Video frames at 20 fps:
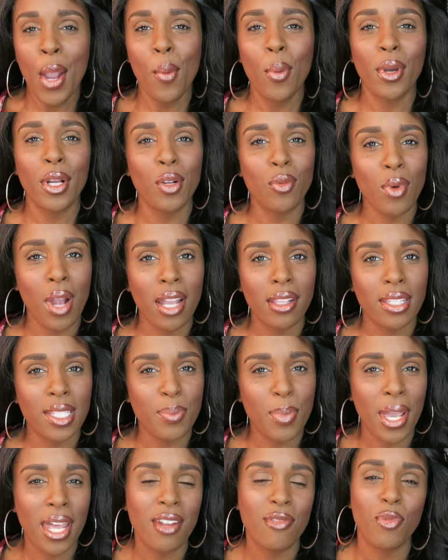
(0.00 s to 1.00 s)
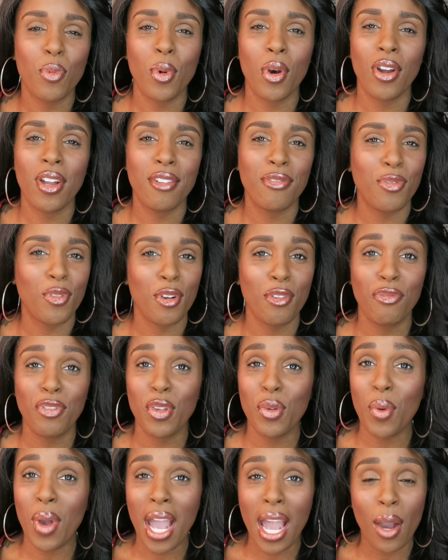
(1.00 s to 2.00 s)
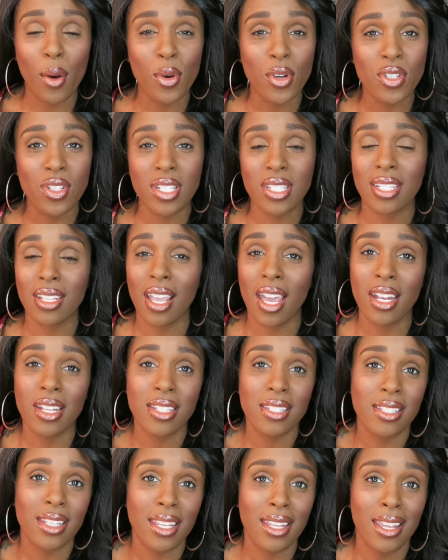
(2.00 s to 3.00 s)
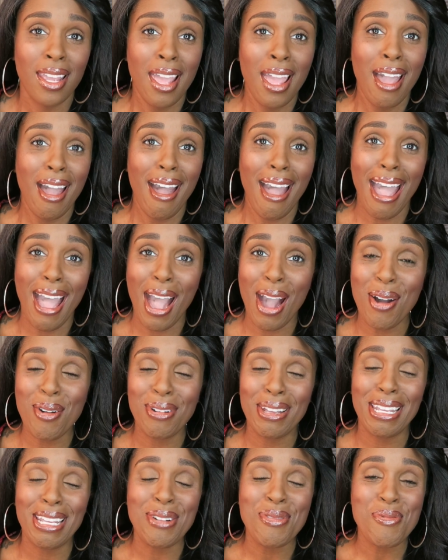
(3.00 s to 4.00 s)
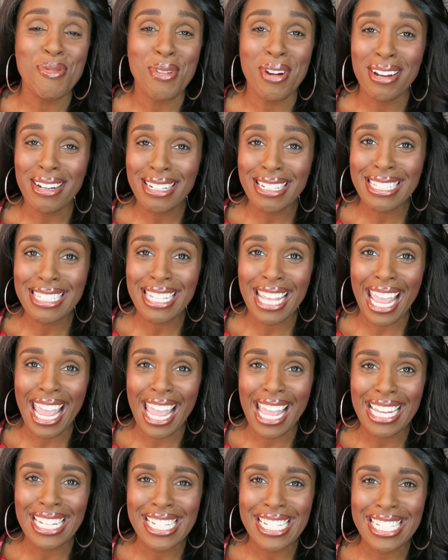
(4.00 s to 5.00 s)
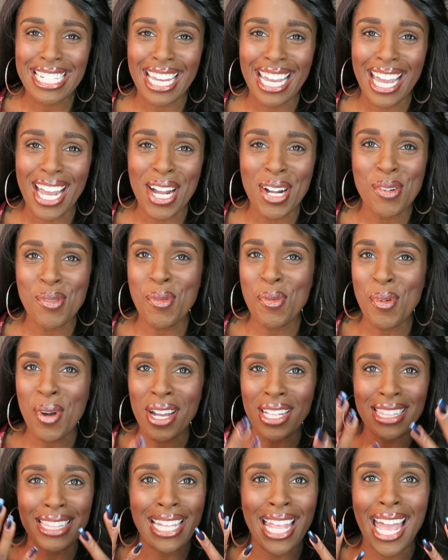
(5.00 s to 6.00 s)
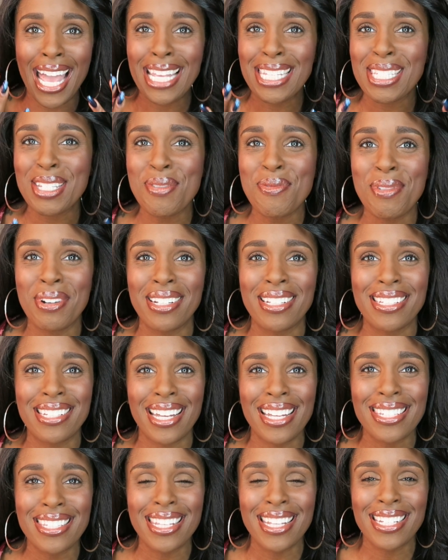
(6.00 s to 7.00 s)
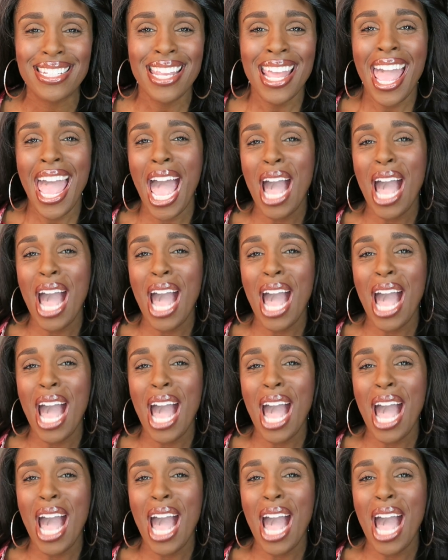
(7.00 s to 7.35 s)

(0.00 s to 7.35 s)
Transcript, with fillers: We're gonna rock this bad boy for a few hours just to kind of see how it works and uh, what lasts and what doesn't.